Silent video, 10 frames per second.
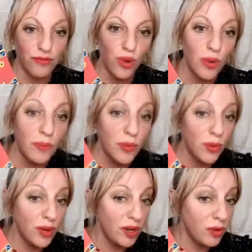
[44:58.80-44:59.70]
full
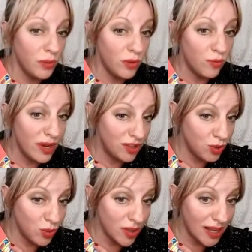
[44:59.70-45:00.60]
moon and new moon
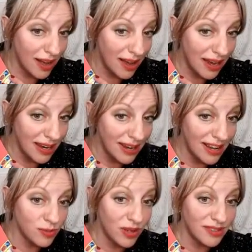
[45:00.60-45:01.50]
ritual
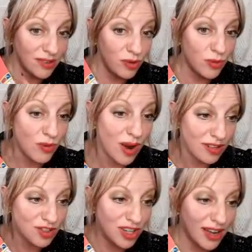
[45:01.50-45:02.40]
guide, as well as a
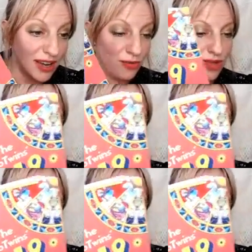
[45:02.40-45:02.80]
numerology guide